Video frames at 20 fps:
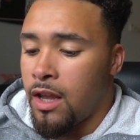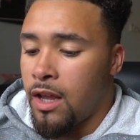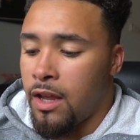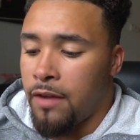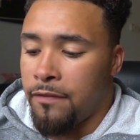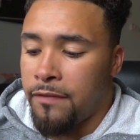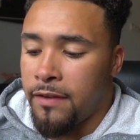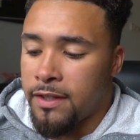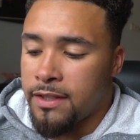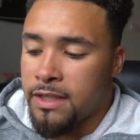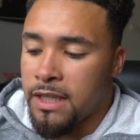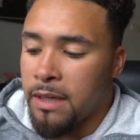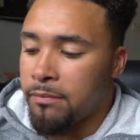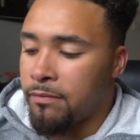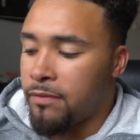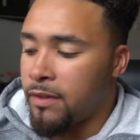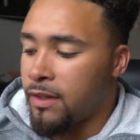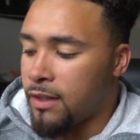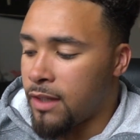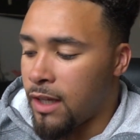If it's
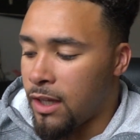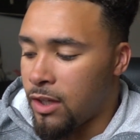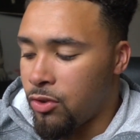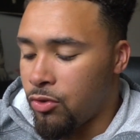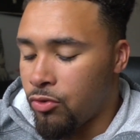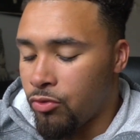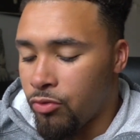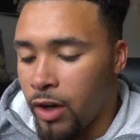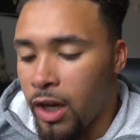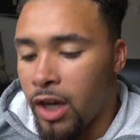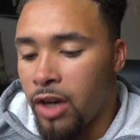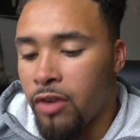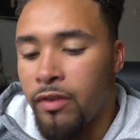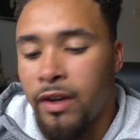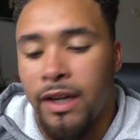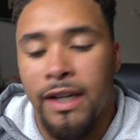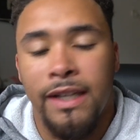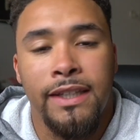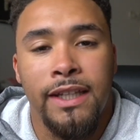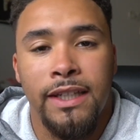something that you really
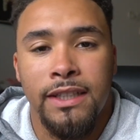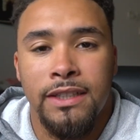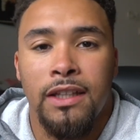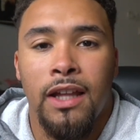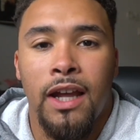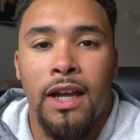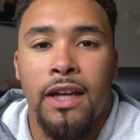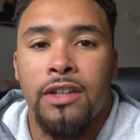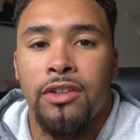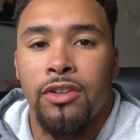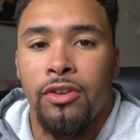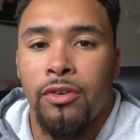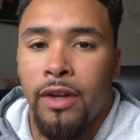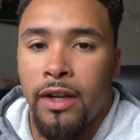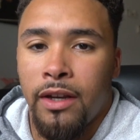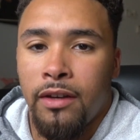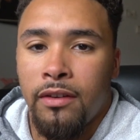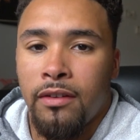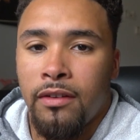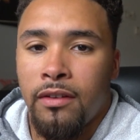really dislike
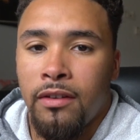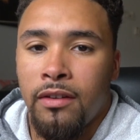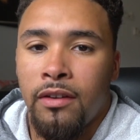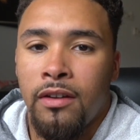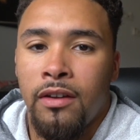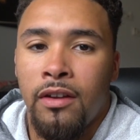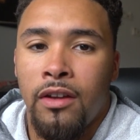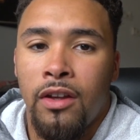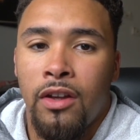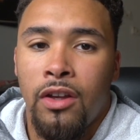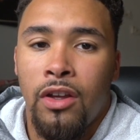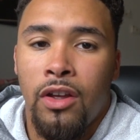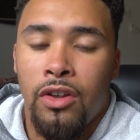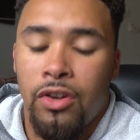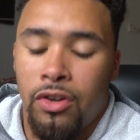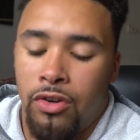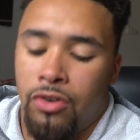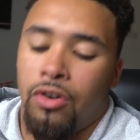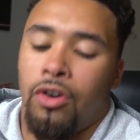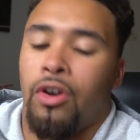doing,
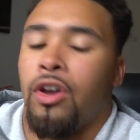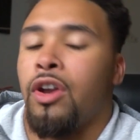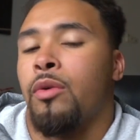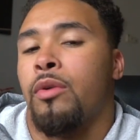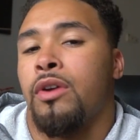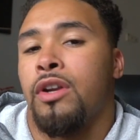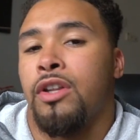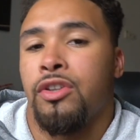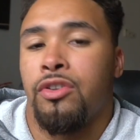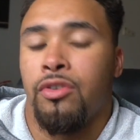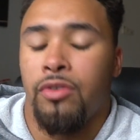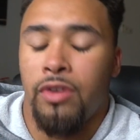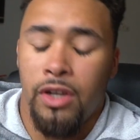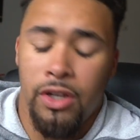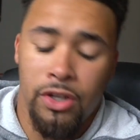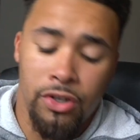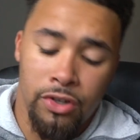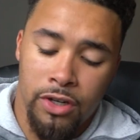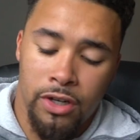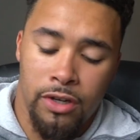you're not gonna want to do it.
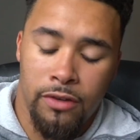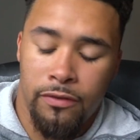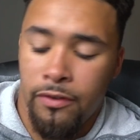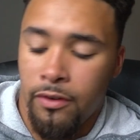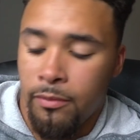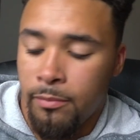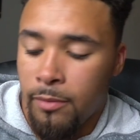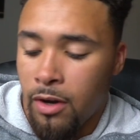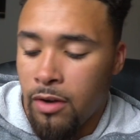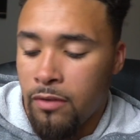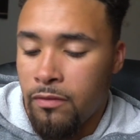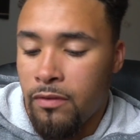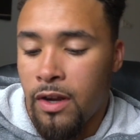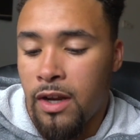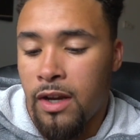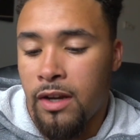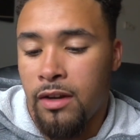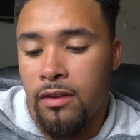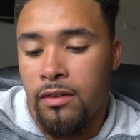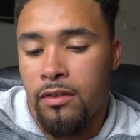You're not gonna feel
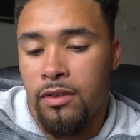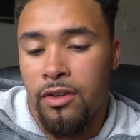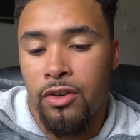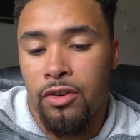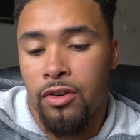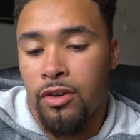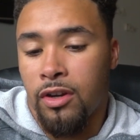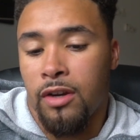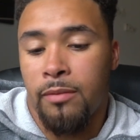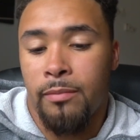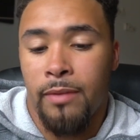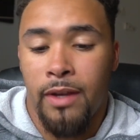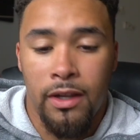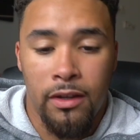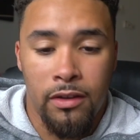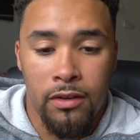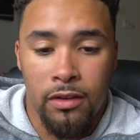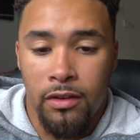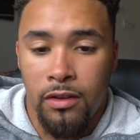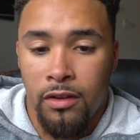motivated, and you're not gonna
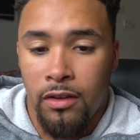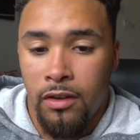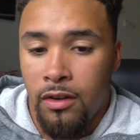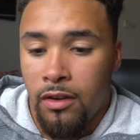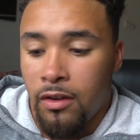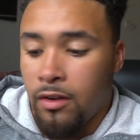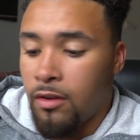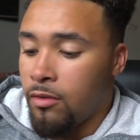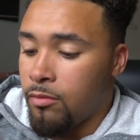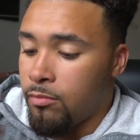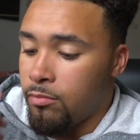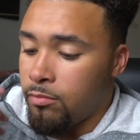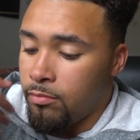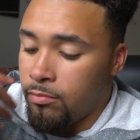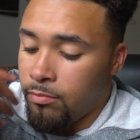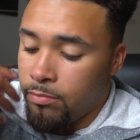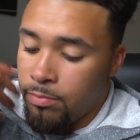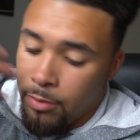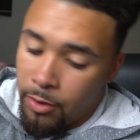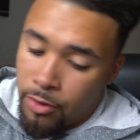make
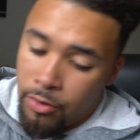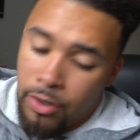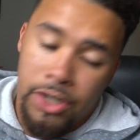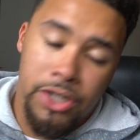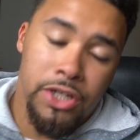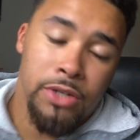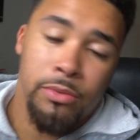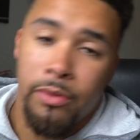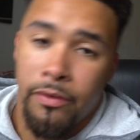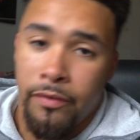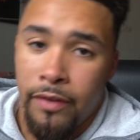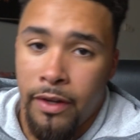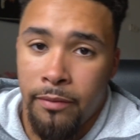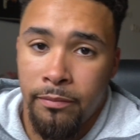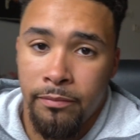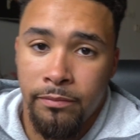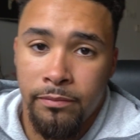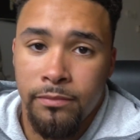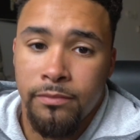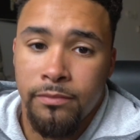progression with it.